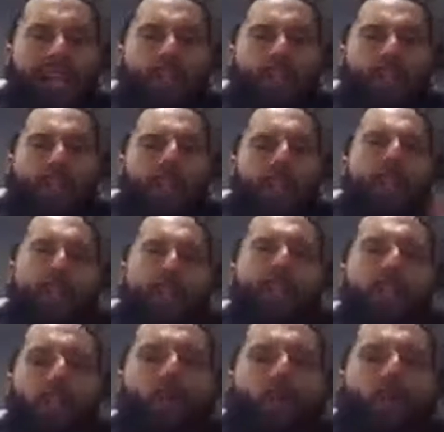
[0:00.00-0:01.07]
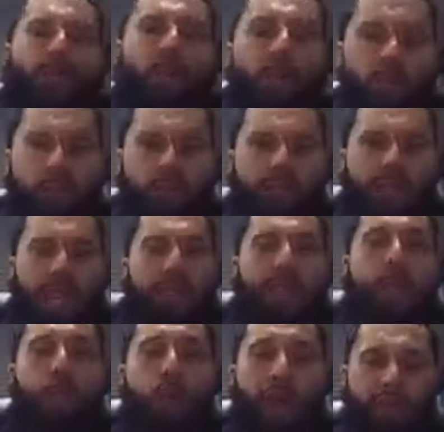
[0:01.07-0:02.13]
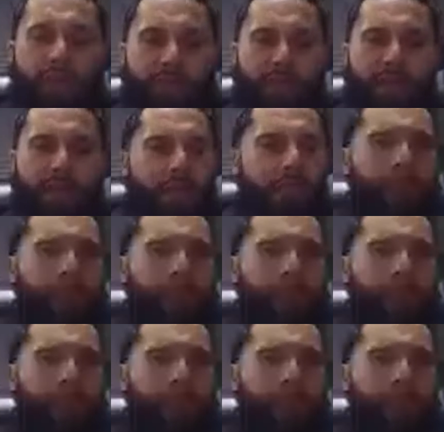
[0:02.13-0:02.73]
I try to treasure those moments that I do have it.